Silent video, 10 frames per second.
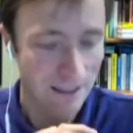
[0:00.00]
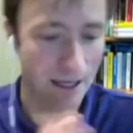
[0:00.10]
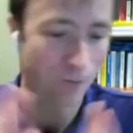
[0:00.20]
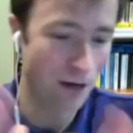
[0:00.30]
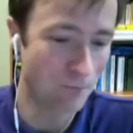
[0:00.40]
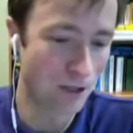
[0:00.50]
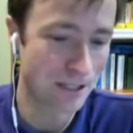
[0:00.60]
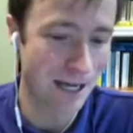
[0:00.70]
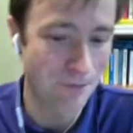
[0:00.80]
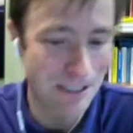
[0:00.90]
And if we had more
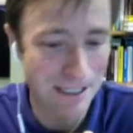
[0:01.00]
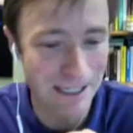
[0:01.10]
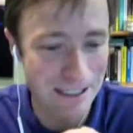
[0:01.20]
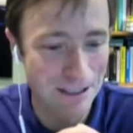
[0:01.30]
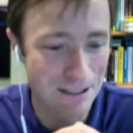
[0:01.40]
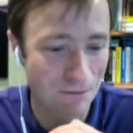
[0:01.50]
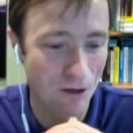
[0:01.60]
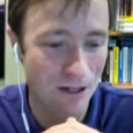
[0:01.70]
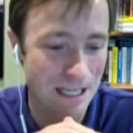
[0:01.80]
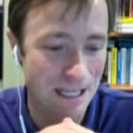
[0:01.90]
time, we'd dig into some more
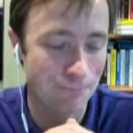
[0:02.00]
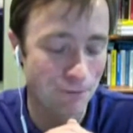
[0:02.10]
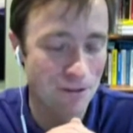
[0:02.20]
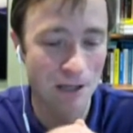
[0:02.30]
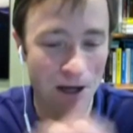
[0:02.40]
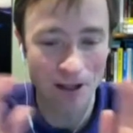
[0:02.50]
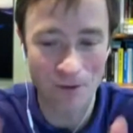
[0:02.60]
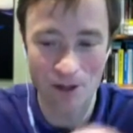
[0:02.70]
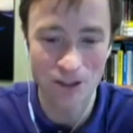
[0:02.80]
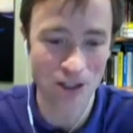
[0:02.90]
examples. But all I
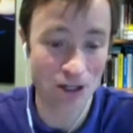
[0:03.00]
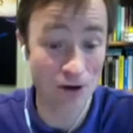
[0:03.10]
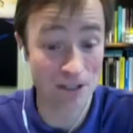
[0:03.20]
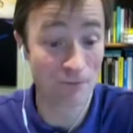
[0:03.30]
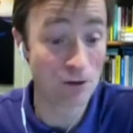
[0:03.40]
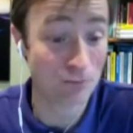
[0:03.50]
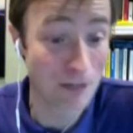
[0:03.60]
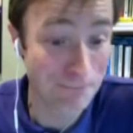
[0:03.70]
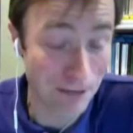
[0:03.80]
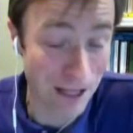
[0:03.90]
want you to know is if you
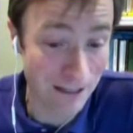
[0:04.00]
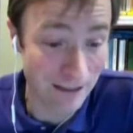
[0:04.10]
replotted